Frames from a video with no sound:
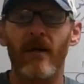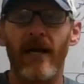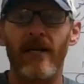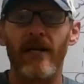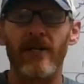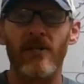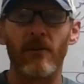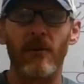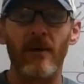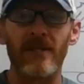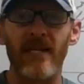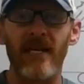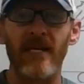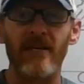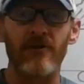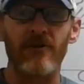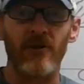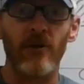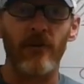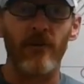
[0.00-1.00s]
and so what they
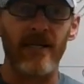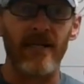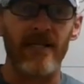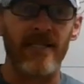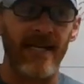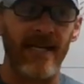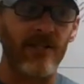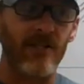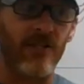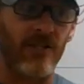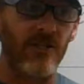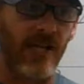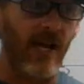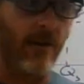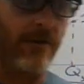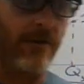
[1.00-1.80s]
do is they sell